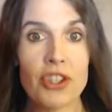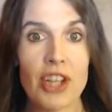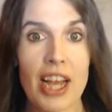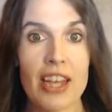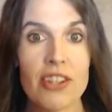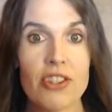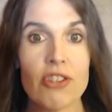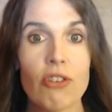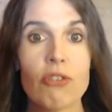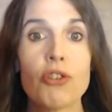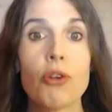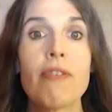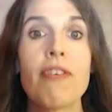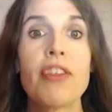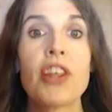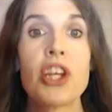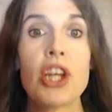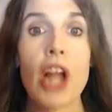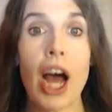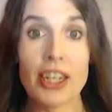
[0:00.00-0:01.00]
chest, sort of
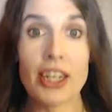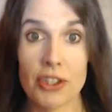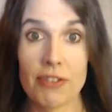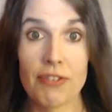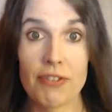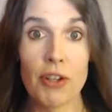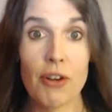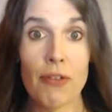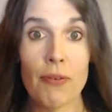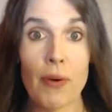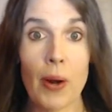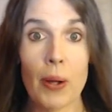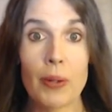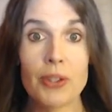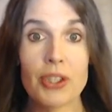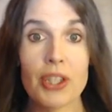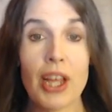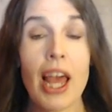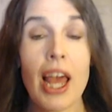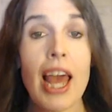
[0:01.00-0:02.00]
the notch of your
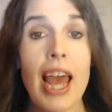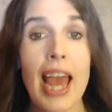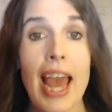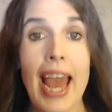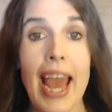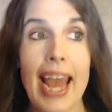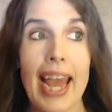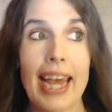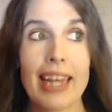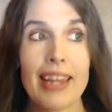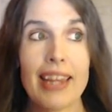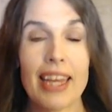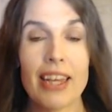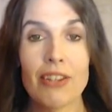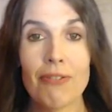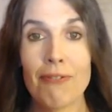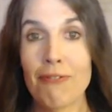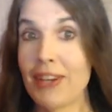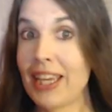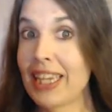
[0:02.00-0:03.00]
throat, and, like,
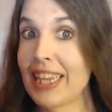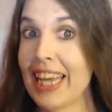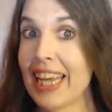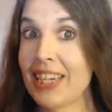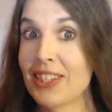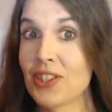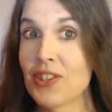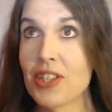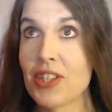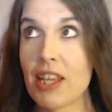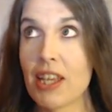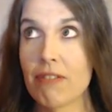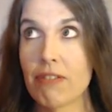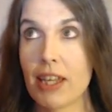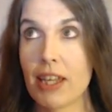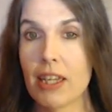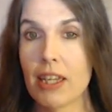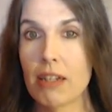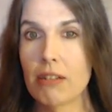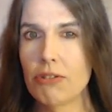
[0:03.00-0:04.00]
feeling to see if,
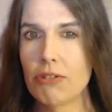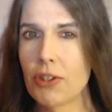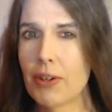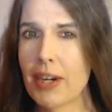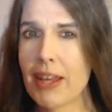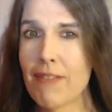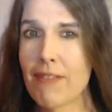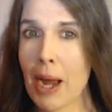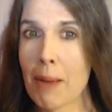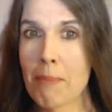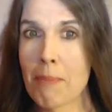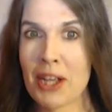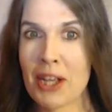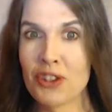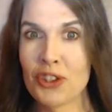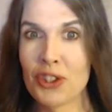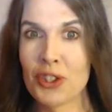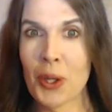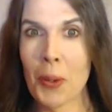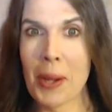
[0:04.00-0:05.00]
like, is there any
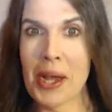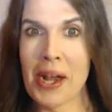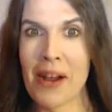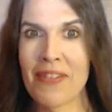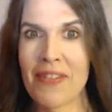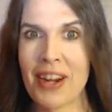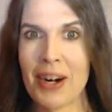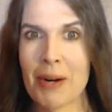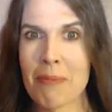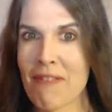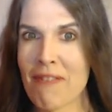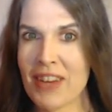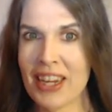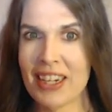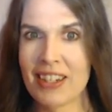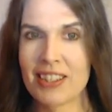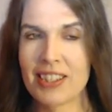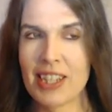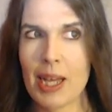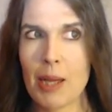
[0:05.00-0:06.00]
vibration going on there in my
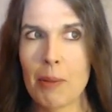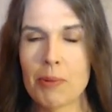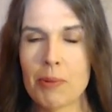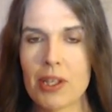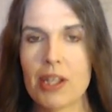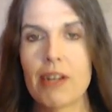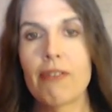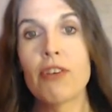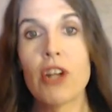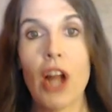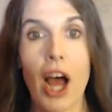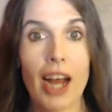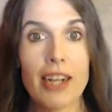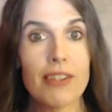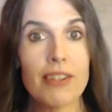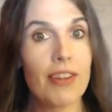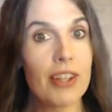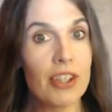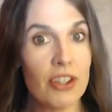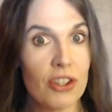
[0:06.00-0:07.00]
fingertips? And if not,
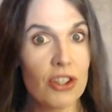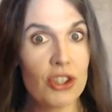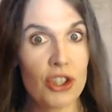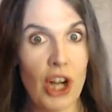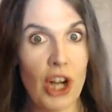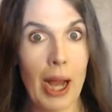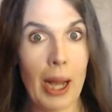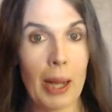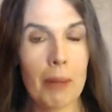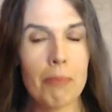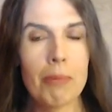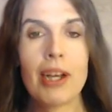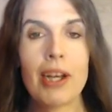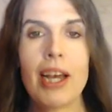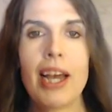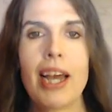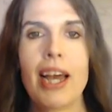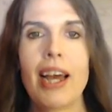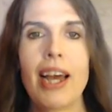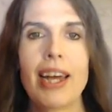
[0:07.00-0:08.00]
then good job.
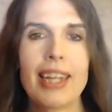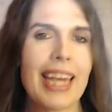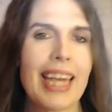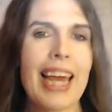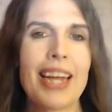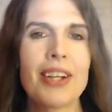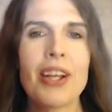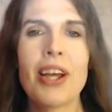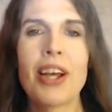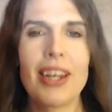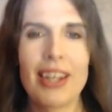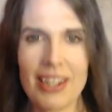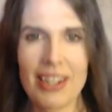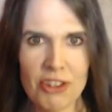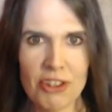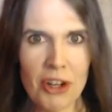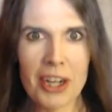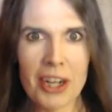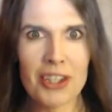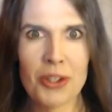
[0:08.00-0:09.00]
And again,
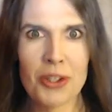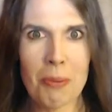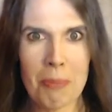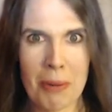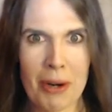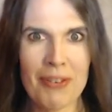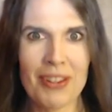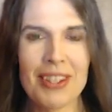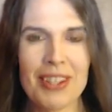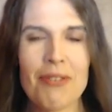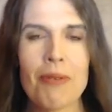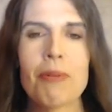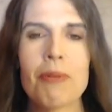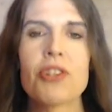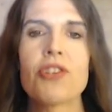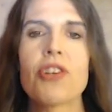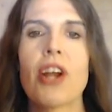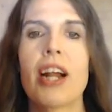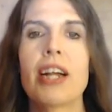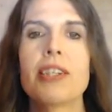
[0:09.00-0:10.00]
you're not going to do it perfectly from the
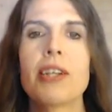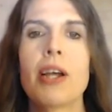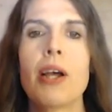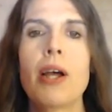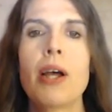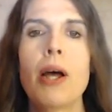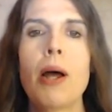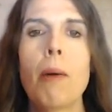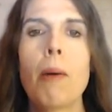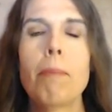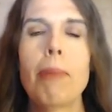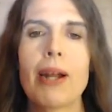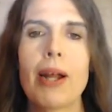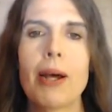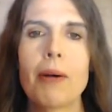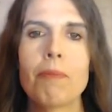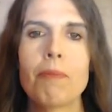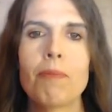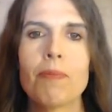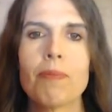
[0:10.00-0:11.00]
start. But
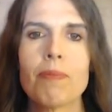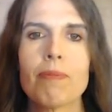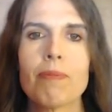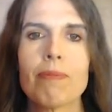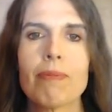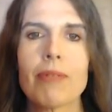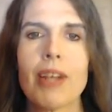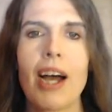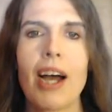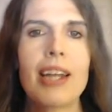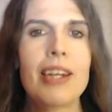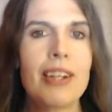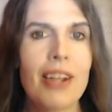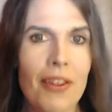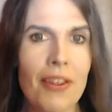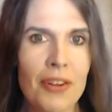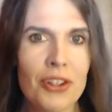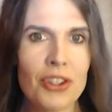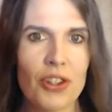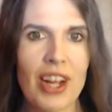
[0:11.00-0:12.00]

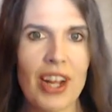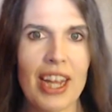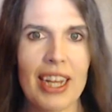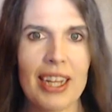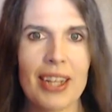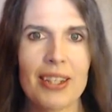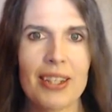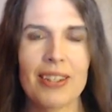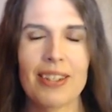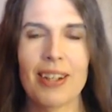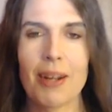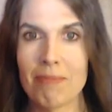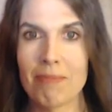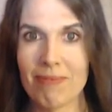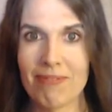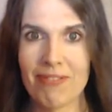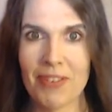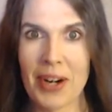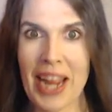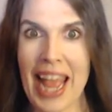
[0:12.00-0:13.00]
another trick, I'm
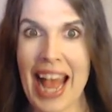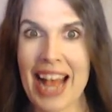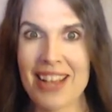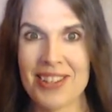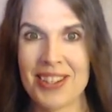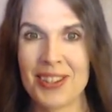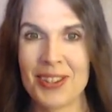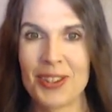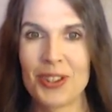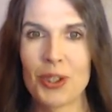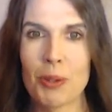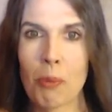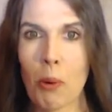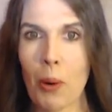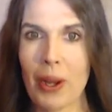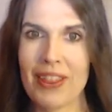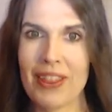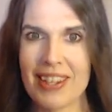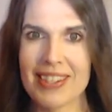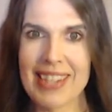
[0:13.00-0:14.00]
very hesitant to
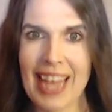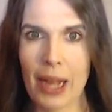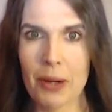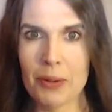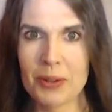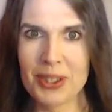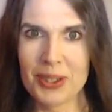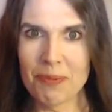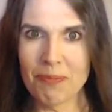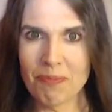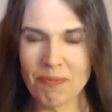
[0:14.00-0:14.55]
point this out